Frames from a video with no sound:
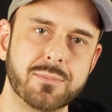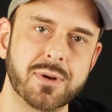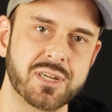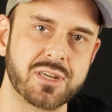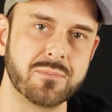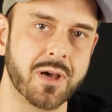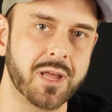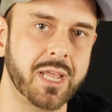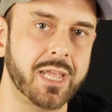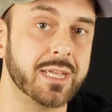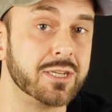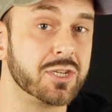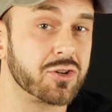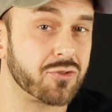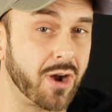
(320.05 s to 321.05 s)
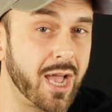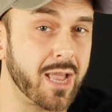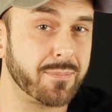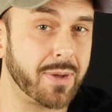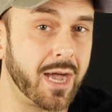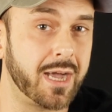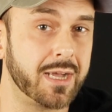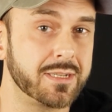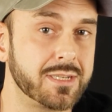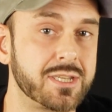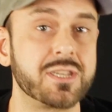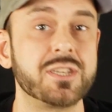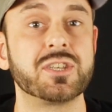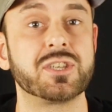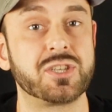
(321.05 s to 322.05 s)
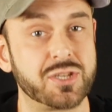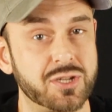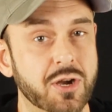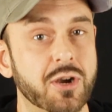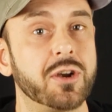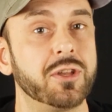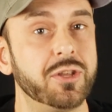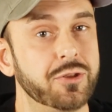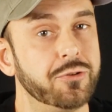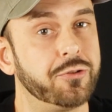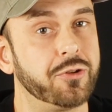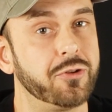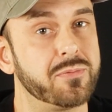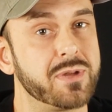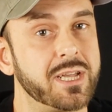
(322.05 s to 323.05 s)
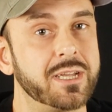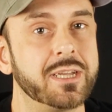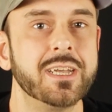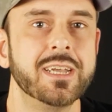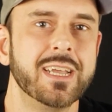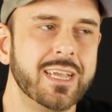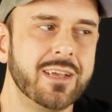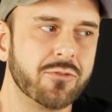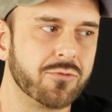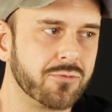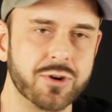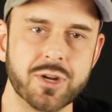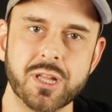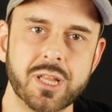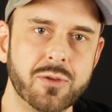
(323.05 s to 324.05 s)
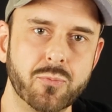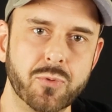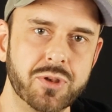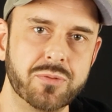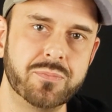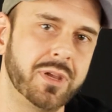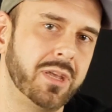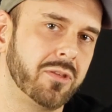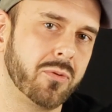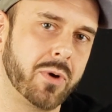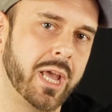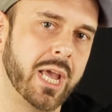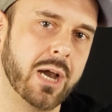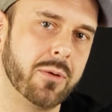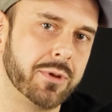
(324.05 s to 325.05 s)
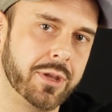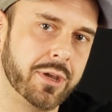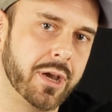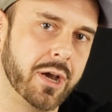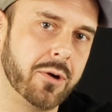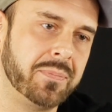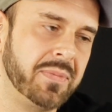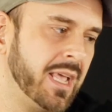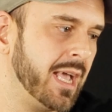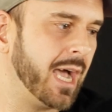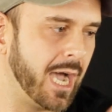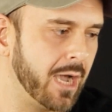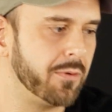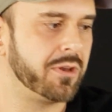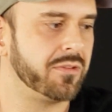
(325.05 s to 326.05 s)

a bunch of money in tripods to start YouTubing really wouldn't be the way I would go. I would